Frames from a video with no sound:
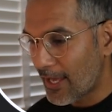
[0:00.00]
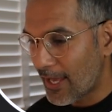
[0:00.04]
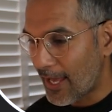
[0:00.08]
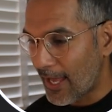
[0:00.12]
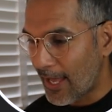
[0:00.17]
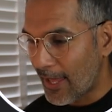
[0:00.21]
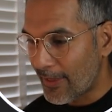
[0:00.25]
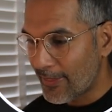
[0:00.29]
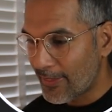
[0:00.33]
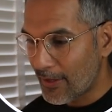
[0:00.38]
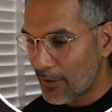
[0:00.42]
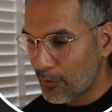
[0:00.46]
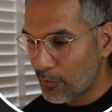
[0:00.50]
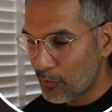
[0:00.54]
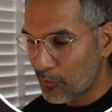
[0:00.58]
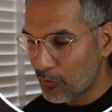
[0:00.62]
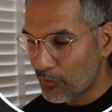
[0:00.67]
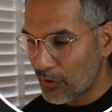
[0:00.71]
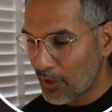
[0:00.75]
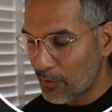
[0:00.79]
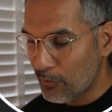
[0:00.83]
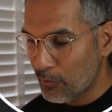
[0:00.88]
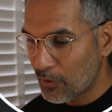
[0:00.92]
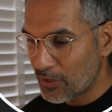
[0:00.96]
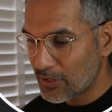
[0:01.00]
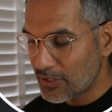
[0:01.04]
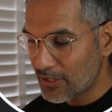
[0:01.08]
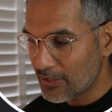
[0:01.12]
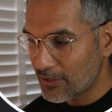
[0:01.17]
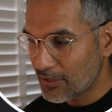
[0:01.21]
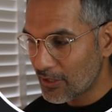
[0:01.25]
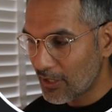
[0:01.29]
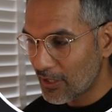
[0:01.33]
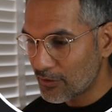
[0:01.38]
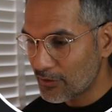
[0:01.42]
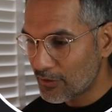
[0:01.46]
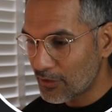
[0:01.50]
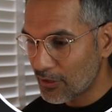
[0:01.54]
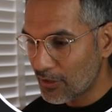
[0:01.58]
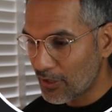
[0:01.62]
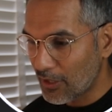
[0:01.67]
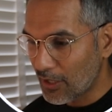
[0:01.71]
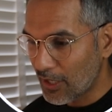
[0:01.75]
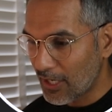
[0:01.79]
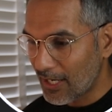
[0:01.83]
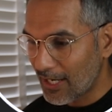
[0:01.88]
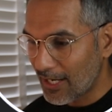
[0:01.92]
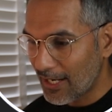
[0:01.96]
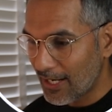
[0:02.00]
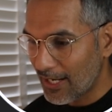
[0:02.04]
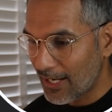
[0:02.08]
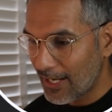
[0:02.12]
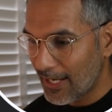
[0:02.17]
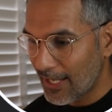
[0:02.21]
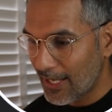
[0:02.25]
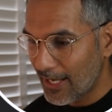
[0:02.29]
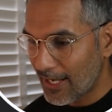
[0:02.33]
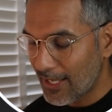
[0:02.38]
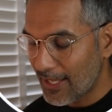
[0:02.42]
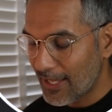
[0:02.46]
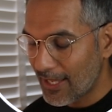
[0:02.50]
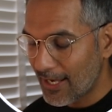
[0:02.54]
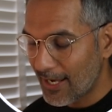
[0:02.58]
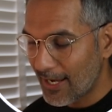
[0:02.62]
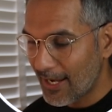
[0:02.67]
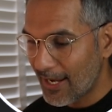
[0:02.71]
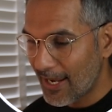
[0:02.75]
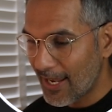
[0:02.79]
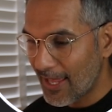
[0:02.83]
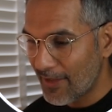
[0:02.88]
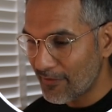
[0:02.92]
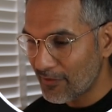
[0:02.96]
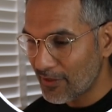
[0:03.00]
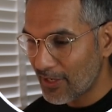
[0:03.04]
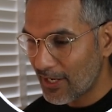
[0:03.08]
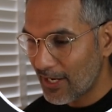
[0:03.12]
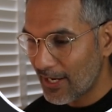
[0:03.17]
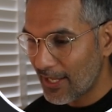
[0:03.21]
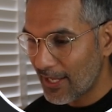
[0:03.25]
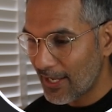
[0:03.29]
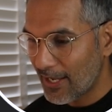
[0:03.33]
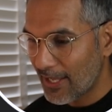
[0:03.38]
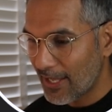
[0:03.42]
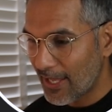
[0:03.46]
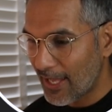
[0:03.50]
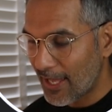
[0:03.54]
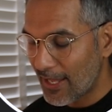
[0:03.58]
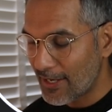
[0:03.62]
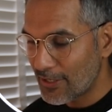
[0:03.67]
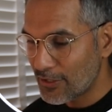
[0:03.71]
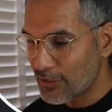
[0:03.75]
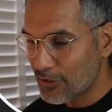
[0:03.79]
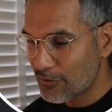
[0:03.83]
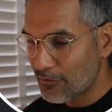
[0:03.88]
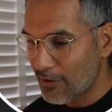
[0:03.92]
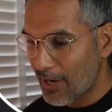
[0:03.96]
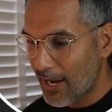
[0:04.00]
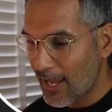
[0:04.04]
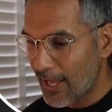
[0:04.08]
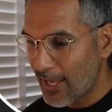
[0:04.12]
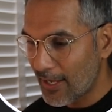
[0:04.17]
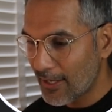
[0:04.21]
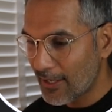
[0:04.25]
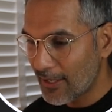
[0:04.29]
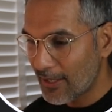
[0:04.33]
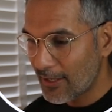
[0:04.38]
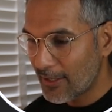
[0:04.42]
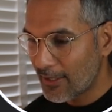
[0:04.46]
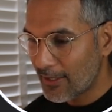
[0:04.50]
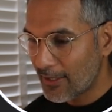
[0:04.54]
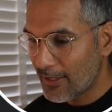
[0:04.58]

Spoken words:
and then we're just going to click, left click and drag,